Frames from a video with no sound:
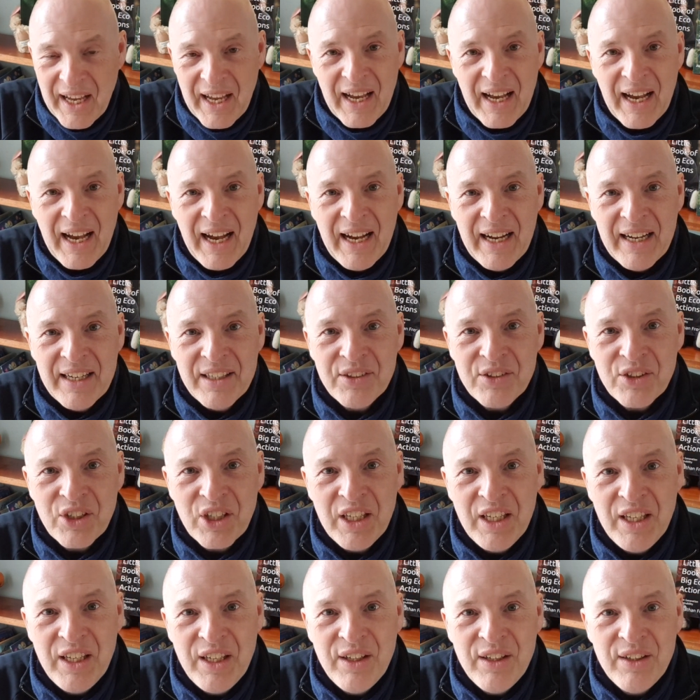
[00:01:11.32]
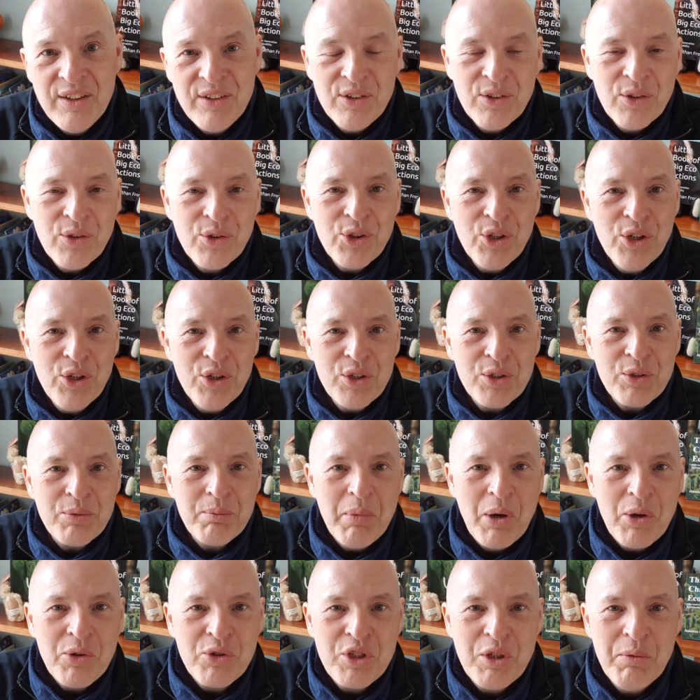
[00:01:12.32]
And the third
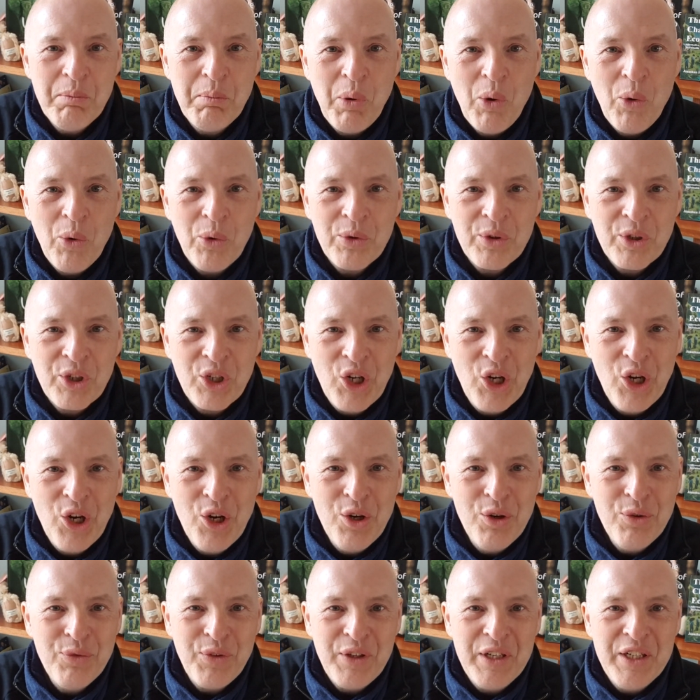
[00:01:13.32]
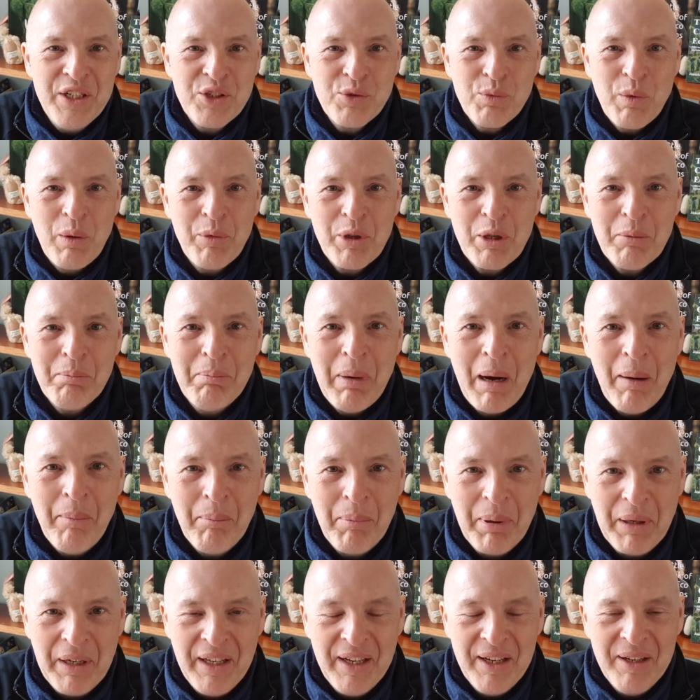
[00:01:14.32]
most important curve is one with a bump
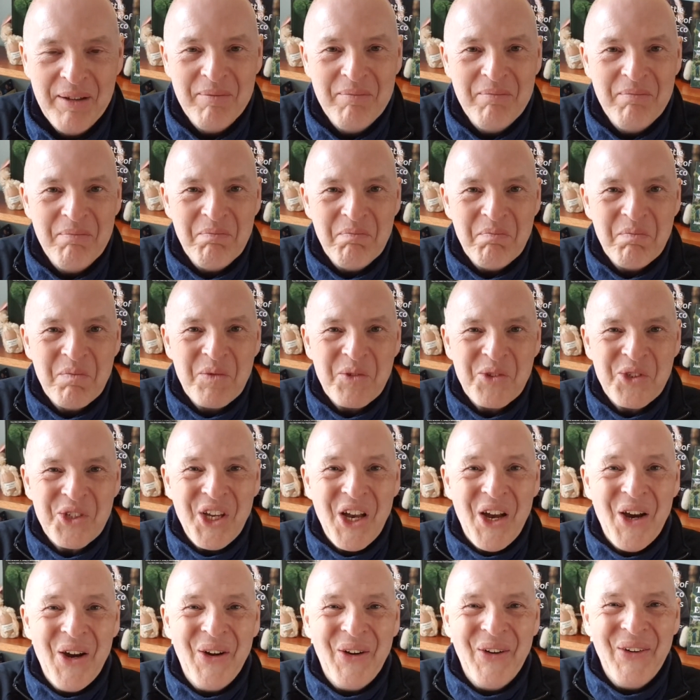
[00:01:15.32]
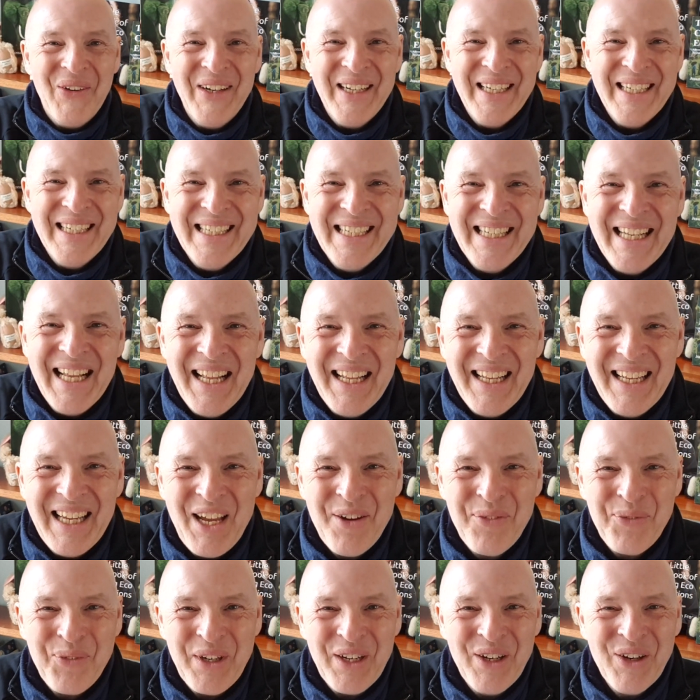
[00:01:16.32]
in it. So
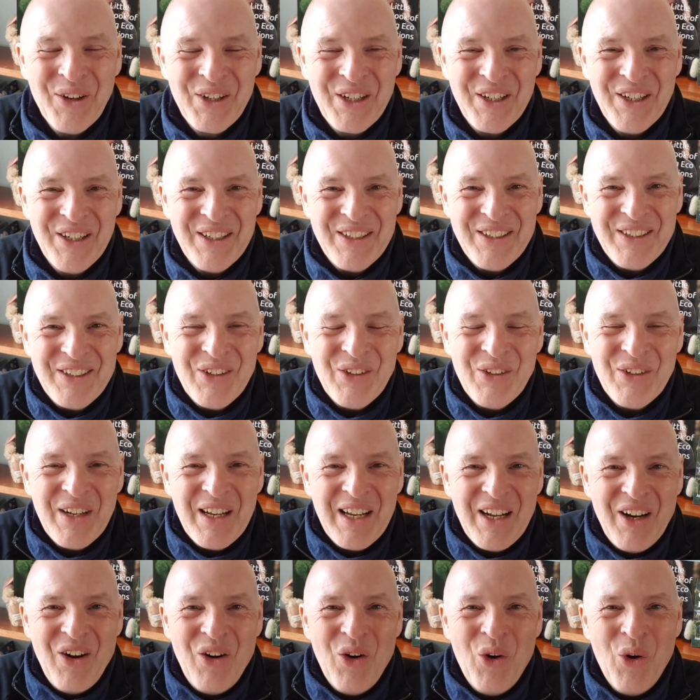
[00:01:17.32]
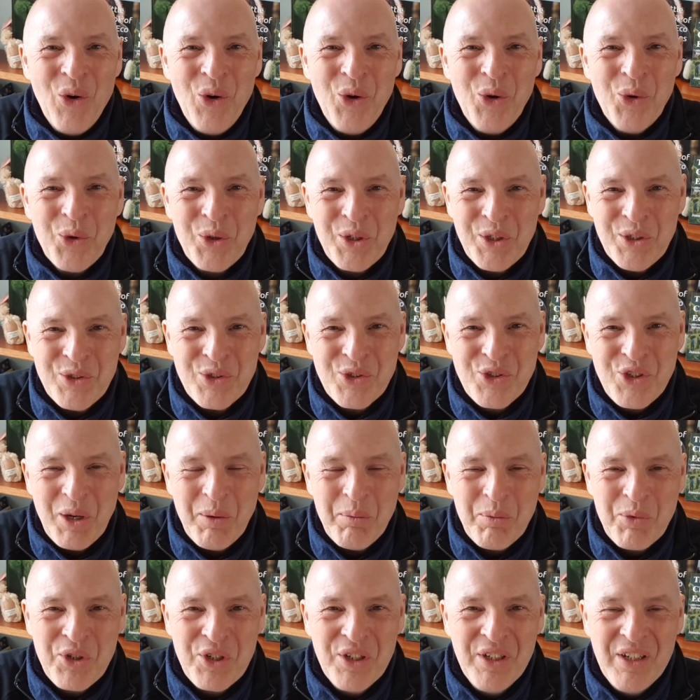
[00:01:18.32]
if we look at oil
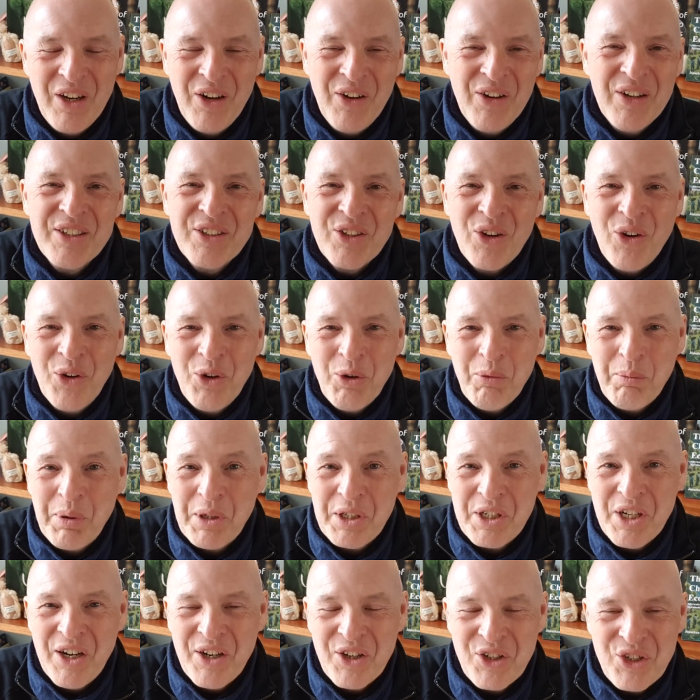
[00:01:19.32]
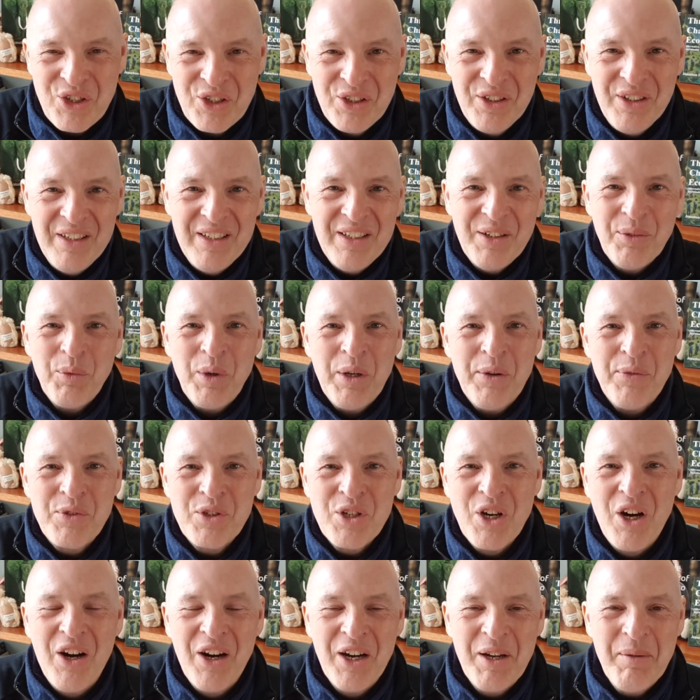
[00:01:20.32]
consumption, oil production with
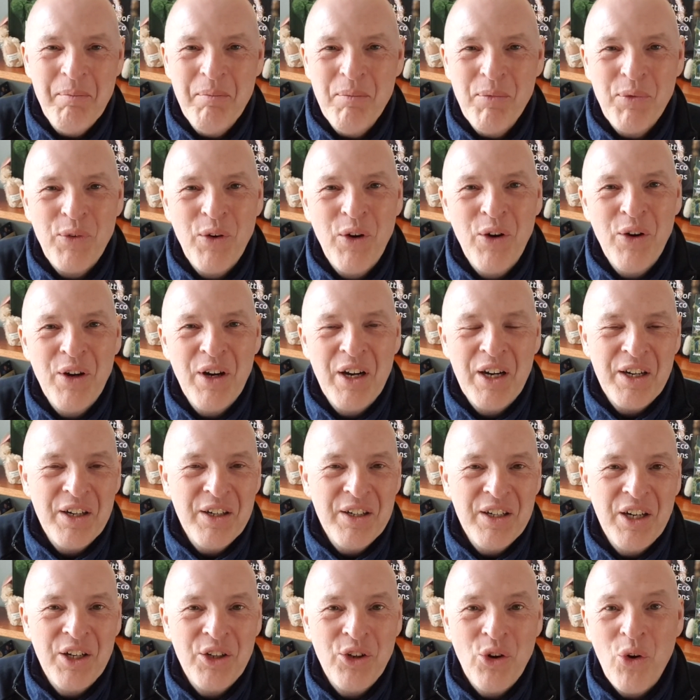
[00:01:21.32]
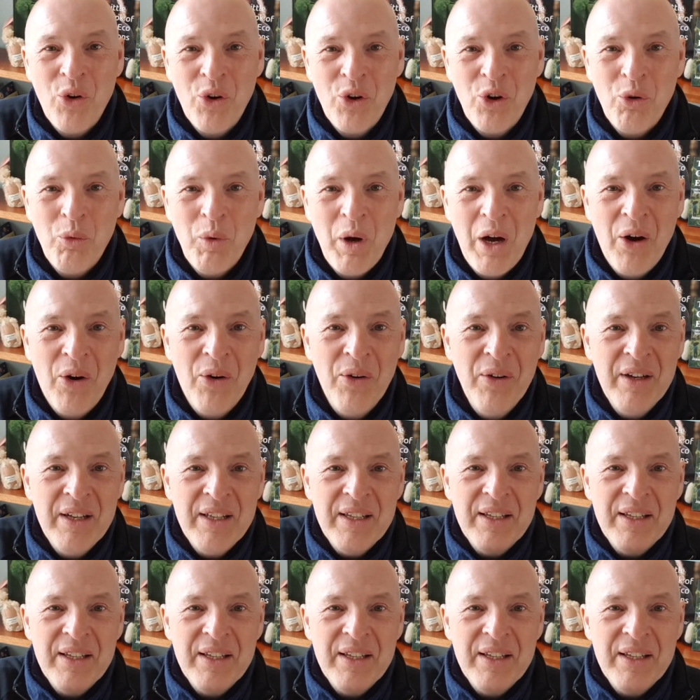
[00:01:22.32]
time for an oil well,